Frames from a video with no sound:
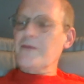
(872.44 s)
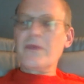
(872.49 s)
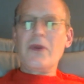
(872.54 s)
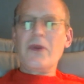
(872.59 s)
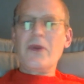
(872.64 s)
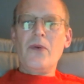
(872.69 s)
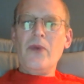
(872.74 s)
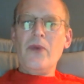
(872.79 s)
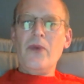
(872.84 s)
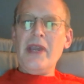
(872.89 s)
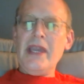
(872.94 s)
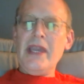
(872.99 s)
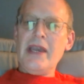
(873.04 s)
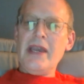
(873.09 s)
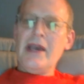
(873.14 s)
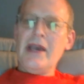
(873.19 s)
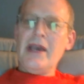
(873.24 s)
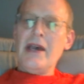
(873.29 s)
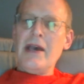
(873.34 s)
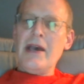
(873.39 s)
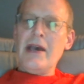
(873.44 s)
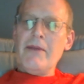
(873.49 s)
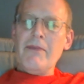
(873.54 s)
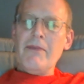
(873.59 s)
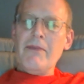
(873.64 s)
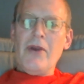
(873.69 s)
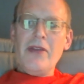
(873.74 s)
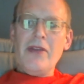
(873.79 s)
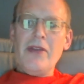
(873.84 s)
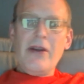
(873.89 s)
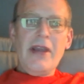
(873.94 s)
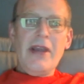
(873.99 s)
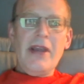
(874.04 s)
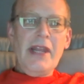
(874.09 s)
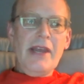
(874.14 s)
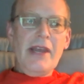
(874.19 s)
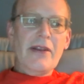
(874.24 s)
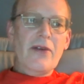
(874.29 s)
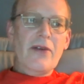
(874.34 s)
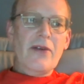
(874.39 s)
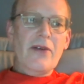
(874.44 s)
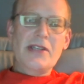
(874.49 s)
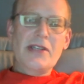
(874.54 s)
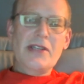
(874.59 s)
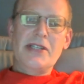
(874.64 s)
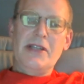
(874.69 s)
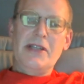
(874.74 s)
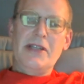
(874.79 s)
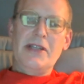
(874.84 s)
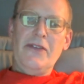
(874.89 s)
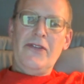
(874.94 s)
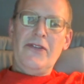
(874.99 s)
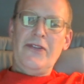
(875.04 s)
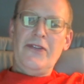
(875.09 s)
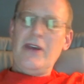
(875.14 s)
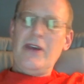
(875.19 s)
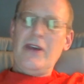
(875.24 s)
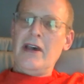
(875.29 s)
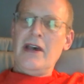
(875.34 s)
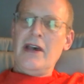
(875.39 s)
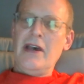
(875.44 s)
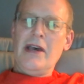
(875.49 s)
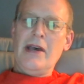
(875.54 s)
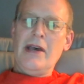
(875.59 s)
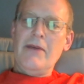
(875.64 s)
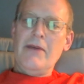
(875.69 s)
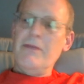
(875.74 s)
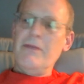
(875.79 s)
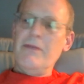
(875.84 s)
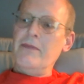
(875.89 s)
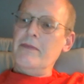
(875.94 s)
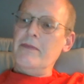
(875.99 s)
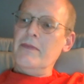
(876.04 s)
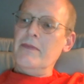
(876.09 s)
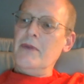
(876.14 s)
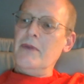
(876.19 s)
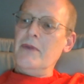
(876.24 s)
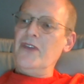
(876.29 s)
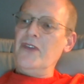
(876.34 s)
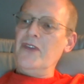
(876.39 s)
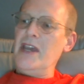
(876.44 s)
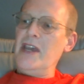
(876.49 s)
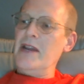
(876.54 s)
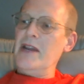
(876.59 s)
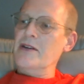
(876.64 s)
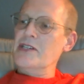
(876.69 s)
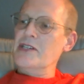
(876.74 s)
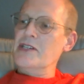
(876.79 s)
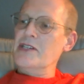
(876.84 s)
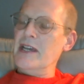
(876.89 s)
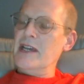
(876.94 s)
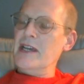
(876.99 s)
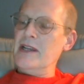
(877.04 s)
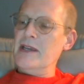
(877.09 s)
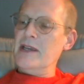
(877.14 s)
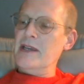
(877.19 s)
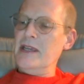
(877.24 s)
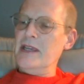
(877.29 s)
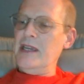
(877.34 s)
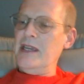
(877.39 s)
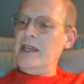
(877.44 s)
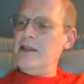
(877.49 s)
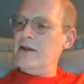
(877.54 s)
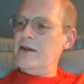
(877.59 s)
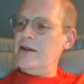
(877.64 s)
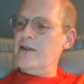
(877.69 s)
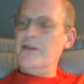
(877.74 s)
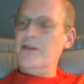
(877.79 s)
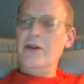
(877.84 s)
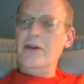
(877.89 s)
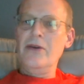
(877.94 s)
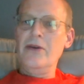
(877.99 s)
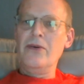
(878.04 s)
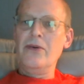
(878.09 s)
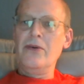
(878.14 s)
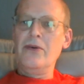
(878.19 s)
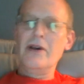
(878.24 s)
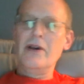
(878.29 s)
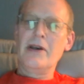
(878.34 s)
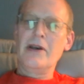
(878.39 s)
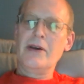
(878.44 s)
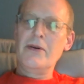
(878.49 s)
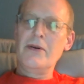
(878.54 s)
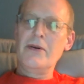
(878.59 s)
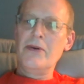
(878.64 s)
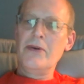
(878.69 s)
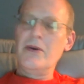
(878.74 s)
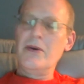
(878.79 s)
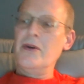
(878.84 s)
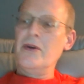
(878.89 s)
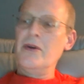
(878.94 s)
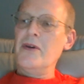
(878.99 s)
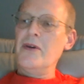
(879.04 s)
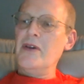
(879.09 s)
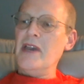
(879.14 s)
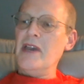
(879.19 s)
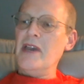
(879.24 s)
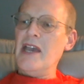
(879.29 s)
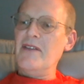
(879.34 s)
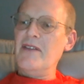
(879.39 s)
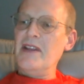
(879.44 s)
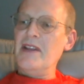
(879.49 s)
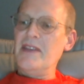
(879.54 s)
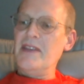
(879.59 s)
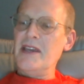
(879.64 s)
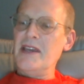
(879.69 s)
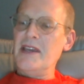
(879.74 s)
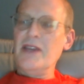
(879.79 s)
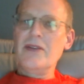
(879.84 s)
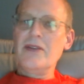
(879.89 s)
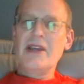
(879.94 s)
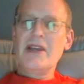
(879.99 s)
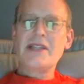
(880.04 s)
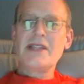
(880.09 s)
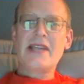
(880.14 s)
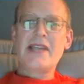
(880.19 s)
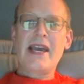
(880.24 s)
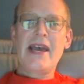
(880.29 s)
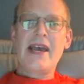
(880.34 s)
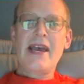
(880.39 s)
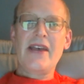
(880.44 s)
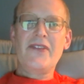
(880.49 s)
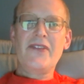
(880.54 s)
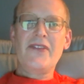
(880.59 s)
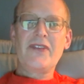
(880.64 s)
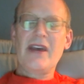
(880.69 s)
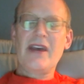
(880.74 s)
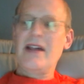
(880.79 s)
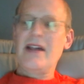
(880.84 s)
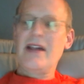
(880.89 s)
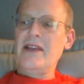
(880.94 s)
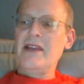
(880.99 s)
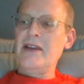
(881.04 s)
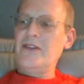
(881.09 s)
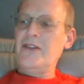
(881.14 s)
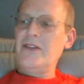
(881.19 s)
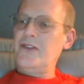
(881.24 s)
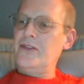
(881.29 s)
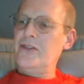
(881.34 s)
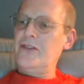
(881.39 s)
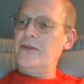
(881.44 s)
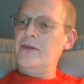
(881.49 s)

We are there any other questions? Jose or Jana, either of you have anything you'd like to ask Alex?